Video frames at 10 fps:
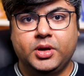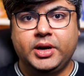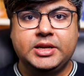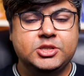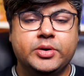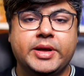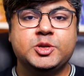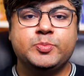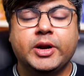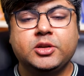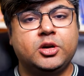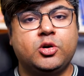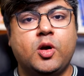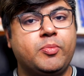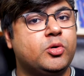it does not expect the
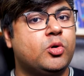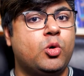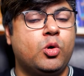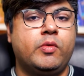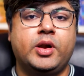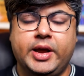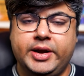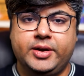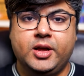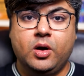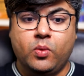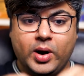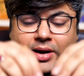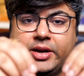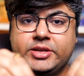crop to grow overnight.
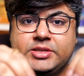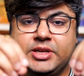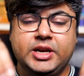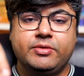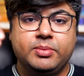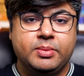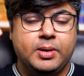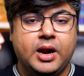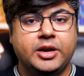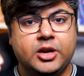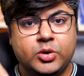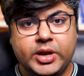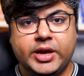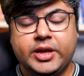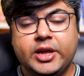What seed will be planted
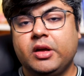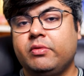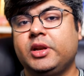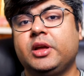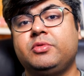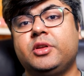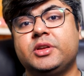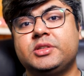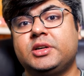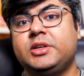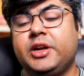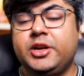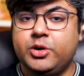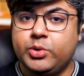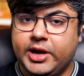today will give the result
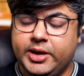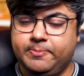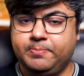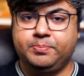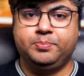in due time.